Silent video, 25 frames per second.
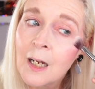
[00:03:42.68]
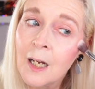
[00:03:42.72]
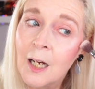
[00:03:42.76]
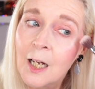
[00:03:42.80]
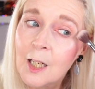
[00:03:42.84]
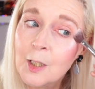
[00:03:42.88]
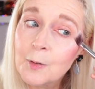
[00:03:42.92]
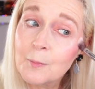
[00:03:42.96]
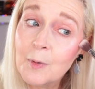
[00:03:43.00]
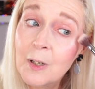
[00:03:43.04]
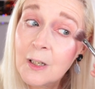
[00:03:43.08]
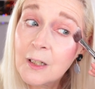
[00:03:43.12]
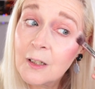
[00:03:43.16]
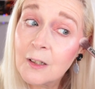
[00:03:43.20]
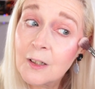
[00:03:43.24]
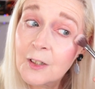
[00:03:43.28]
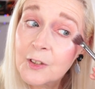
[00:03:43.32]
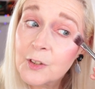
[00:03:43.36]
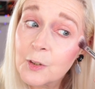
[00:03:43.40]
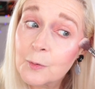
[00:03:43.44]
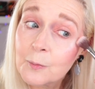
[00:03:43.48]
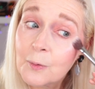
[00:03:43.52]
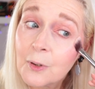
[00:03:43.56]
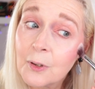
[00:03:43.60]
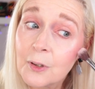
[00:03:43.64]
And I might
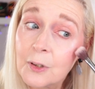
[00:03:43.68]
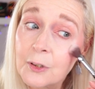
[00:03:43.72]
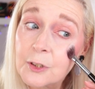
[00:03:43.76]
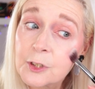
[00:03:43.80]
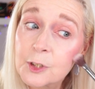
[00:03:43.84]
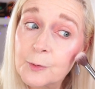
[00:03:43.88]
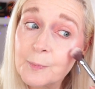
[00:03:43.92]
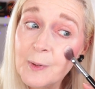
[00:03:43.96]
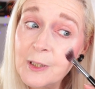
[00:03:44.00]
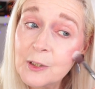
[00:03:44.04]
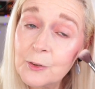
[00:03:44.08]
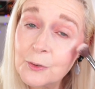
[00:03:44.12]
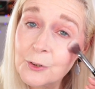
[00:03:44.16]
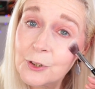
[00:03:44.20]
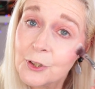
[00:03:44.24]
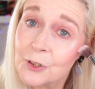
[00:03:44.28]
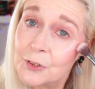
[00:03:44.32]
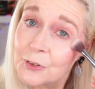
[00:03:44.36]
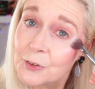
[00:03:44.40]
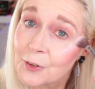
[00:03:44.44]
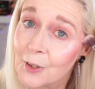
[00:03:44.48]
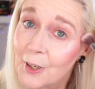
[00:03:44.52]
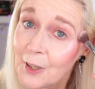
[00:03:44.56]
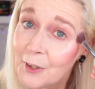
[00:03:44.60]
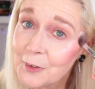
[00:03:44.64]
either watch
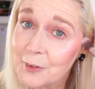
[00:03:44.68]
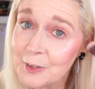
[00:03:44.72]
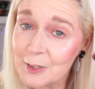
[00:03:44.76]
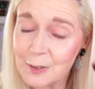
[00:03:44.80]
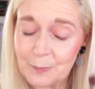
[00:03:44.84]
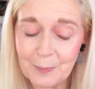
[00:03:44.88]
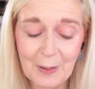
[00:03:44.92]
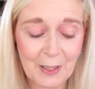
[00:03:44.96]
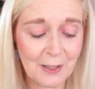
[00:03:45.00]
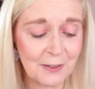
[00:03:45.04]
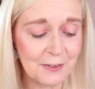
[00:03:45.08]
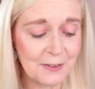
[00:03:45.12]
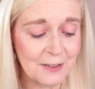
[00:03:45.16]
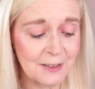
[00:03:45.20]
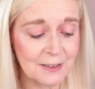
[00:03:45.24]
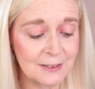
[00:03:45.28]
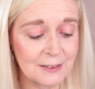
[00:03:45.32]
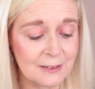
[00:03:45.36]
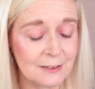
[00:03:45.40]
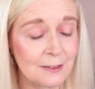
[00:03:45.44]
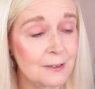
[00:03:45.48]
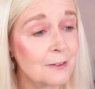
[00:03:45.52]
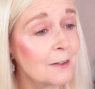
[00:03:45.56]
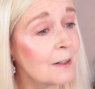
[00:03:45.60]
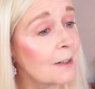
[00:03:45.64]
Beetlejuice or Hocus
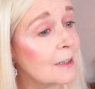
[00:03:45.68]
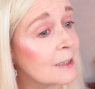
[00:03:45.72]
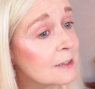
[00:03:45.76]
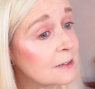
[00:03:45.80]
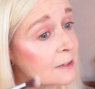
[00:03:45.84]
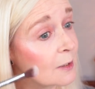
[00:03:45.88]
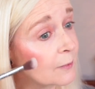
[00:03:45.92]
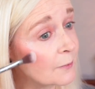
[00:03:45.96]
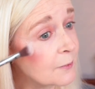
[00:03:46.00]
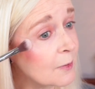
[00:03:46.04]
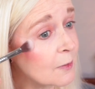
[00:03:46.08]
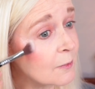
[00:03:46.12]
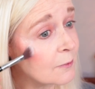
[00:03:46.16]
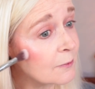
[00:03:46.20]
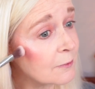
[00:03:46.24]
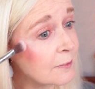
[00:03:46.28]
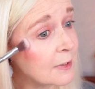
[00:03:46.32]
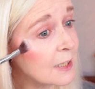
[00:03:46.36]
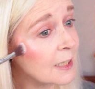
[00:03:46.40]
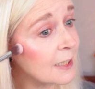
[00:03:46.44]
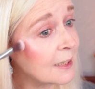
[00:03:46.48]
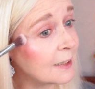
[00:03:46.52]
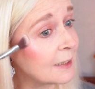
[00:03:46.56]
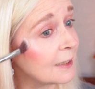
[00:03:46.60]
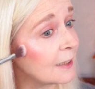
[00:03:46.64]
Pocus tonight because I've not
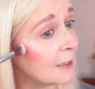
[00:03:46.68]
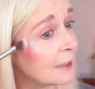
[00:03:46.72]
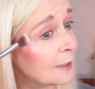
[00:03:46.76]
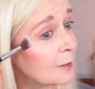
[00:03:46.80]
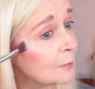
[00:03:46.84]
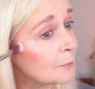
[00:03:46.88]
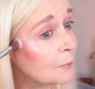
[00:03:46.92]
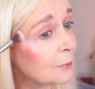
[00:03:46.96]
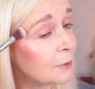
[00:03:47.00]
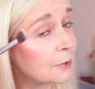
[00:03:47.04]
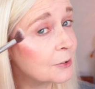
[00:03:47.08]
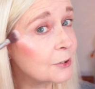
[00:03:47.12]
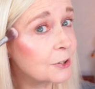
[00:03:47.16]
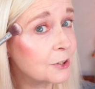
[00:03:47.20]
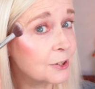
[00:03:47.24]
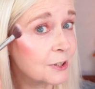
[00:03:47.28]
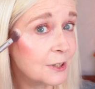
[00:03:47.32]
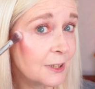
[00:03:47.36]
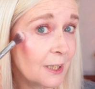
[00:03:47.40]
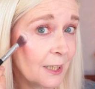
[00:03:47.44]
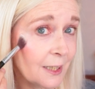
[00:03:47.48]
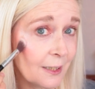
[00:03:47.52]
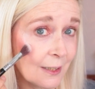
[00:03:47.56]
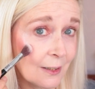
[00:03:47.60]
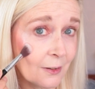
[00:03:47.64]
really
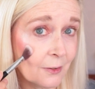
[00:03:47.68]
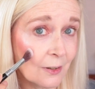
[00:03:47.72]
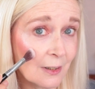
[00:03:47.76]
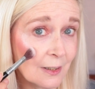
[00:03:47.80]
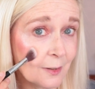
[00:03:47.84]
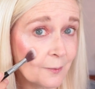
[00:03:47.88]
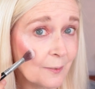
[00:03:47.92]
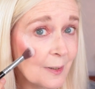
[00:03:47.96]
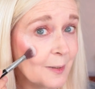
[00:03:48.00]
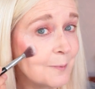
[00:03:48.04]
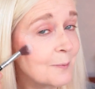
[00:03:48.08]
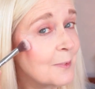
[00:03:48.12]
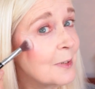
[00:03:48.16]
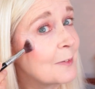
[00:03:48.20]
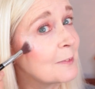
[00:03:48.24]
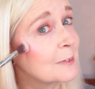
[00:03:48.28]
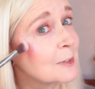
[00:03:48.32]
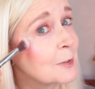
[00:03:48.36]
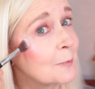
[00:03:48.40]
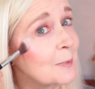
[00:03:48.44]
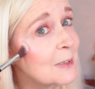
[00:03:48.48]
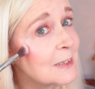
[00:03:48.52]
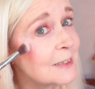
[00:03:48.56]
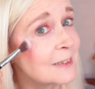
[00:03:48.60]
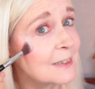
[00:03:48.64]
watched any Halloween movies.
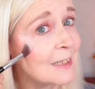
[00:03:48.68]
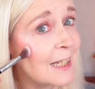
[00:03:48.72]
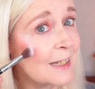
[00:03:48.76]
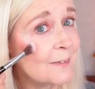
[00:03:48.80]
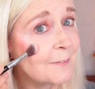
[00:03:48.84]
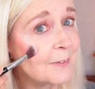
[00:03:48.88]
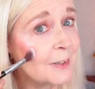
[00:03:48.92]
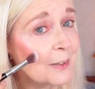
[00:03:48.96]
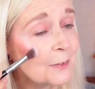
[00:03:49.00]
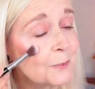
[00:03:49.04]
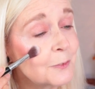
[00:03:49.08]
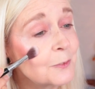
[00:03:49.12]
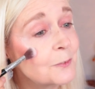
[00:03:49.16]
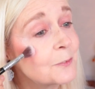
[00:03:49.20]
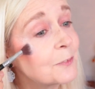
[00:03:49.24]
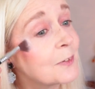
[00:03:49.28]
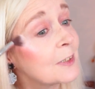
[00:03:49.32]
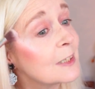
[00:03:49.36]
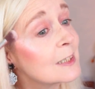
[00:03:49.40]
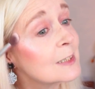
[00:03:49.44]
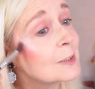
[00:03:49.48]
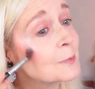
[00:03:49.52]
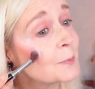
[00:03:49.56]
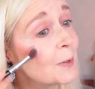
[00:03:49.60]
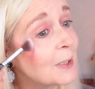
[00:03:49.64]
I've been saving it all for
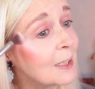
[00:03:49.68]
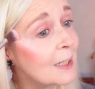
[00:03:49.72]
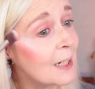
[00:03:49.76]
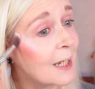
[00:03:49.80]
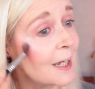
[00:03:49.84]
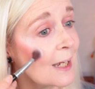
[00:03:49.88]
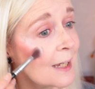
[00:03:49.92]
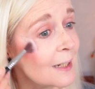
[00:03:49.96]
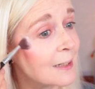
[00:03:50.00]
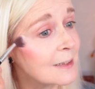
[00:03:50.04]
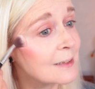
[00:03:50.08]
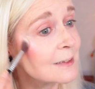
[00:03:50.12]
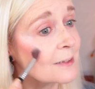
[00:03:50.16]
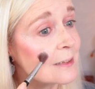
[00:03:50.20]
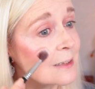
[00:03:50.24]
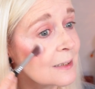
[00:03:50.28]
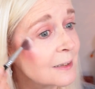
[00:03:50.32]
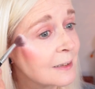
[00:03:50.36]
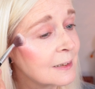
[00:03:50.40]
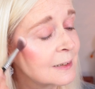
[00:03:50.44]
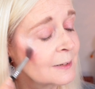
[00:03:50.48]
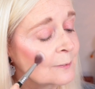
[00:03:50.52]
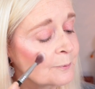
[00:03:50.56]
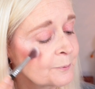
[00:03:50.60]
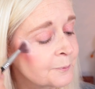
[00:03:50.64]
this weekend.
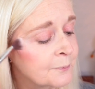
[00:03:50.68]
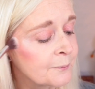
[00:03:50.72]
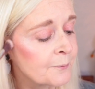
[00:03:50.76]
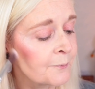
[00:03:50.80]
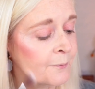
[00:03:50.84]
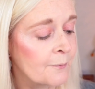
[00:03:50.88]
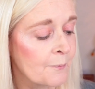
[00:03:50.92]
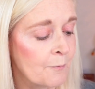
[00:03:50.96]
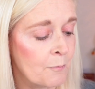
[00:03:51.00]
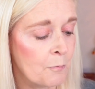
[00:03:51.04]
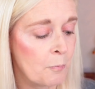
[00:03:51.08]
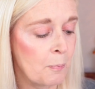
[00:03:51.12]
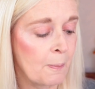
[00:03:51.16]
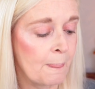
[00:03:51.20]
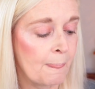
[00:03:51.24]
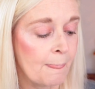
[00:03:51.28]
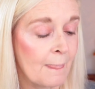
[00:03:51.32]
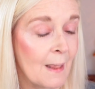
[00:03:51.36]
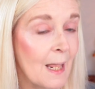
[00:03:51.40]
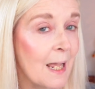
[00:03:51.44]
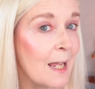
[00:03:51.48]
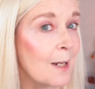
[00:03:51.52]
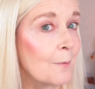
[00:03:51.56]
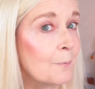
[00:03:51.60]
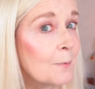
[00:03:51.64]

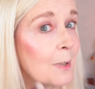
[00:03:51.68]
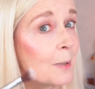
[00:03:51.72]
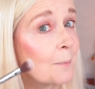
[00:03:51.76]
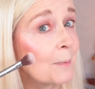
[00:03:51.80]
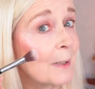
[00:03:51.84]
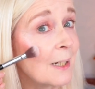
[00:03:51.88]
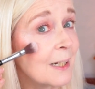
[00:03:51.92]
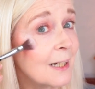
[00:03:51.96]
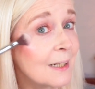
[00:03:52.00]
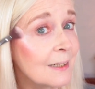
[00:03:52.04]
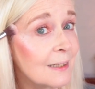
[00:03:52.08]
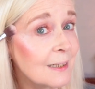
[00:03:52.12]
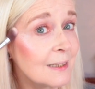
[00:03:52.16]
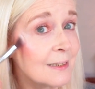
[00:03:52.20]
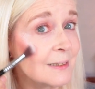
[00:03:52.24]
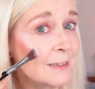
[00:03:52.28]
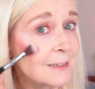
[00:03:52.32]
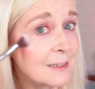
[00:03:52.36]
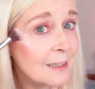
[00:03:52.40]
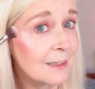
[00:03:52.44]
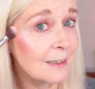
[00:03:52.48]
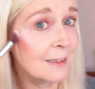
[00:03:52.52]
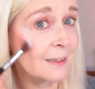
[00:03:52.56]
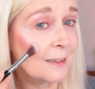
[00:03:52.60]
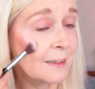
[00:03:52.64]
And we're planning
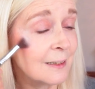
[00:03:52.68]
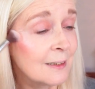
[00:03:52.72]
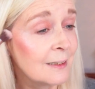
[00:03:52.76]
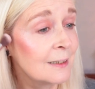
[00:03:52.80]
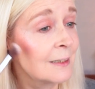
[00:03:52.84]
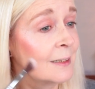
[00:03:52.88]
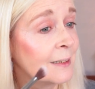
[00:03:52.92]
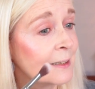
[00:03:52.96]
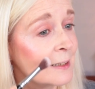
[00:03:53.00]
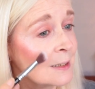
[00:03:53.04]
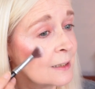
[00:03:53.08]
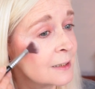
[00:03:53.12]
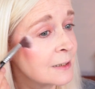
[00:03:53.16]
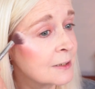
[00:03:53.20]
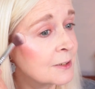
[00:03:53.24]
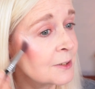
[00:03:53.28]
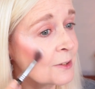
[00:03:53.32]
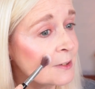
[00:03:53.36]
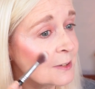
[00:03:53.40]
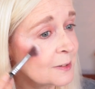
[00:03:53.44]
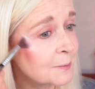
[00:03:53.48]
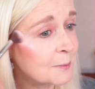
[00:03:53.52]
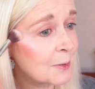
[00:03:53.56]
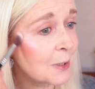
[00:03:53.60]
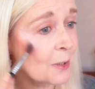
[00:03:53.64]
to
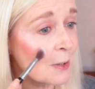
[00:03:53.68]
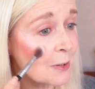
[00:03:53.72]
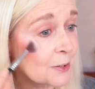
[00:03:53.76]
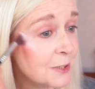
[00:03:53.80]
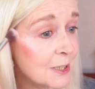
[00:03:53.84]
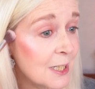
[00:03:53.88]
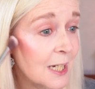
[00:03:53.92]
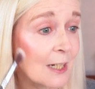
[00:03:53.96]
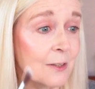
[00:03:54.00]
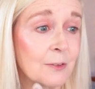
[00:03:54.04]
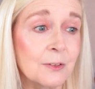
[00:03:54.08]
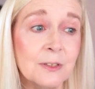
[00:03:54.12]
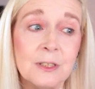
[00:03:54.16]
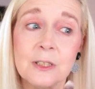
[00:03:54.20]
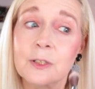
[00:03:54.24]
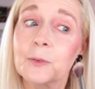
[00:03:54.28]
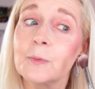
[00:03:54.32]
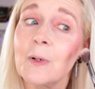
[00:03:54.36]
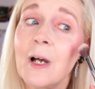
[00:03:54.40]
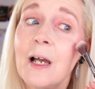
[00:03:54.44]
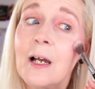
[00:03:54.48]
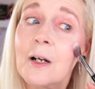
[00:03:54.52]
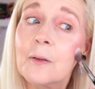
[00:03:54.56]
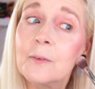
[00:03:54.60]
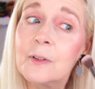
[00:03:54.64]
do some cocktails as
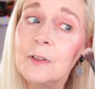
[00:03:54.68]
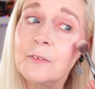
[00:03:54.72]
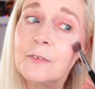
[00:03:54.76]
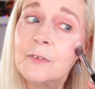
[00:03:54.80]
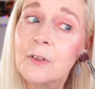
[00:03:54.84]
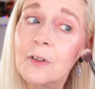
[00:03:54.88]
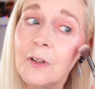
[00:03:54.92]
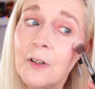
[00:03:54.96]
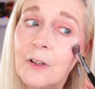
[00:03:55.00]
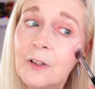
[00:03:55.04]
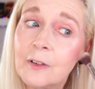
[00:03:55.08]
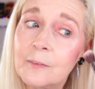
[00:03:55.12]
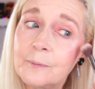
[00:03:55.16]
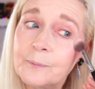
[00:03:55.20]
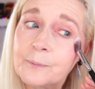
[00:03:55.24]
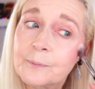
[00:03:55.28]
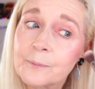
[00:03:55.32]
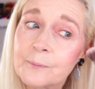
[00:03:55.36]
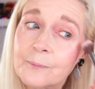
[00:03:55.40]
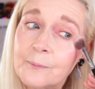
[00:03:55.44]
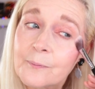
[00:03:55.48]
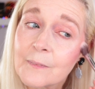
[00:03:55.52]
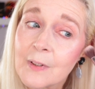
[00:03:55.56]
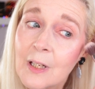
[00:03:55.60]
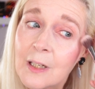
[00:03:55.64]
well. We've got
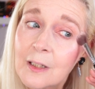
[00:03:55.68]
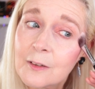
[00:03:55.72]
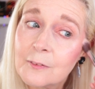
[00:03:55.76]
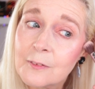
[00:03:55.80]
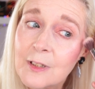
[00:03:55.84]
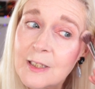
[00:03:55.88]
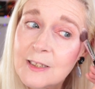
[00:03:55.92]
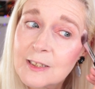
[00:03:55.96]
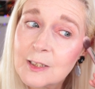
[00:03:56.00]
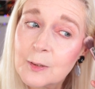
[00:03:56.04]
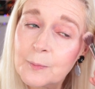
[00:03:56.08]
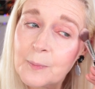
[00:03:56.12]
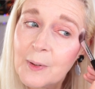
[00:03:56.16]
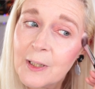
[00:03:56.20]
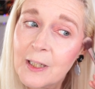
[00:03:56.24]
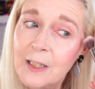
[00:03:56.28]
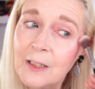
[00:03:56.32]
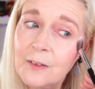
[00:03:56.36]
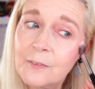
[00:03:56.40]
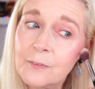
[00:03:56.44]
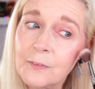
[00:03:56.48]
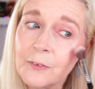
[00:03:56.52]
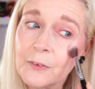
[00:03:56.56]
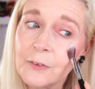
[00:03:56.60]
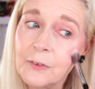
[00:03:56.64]
a recipe
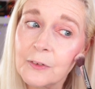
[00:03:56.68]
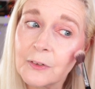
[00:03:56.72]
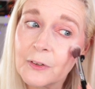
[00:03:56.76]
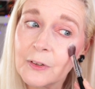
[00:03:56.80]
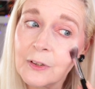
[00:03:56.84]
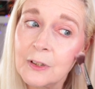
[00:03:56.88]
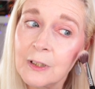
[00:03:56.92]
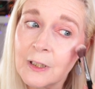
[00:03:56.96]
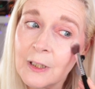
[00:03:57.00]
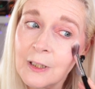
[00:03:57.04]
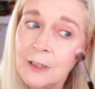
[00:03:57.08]
for